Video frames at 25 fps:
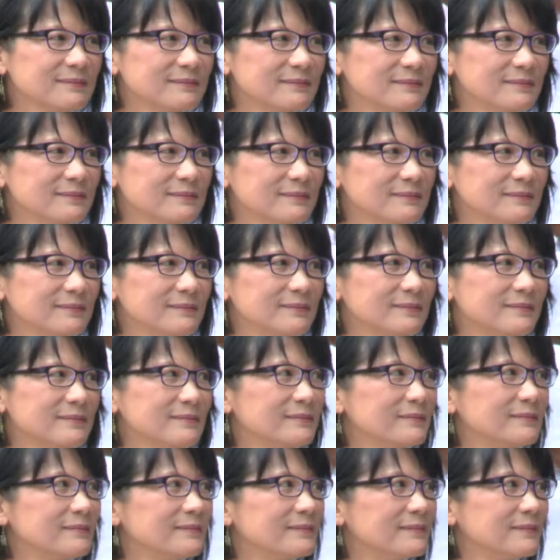
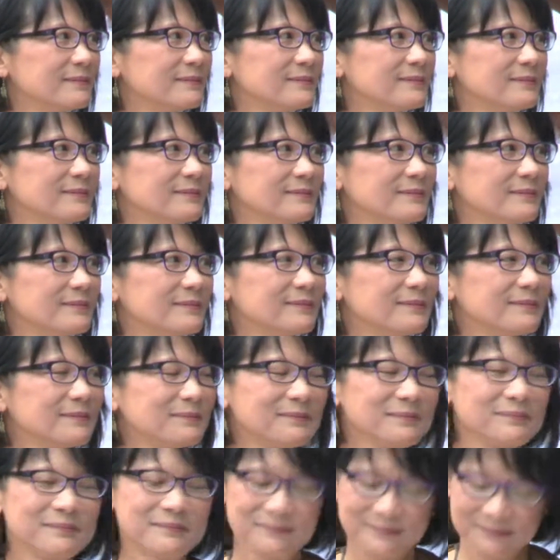
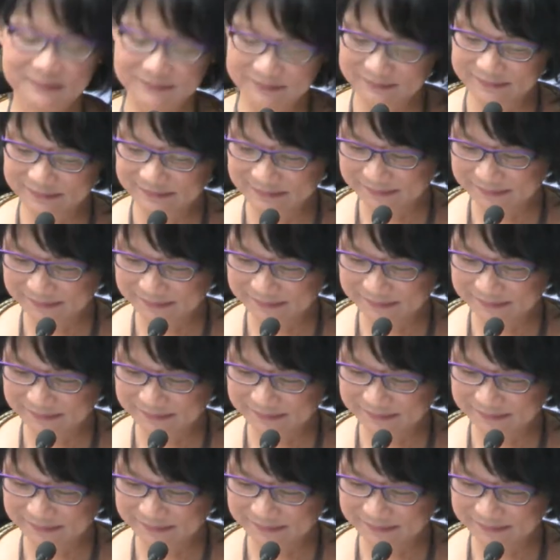Nobody speaks.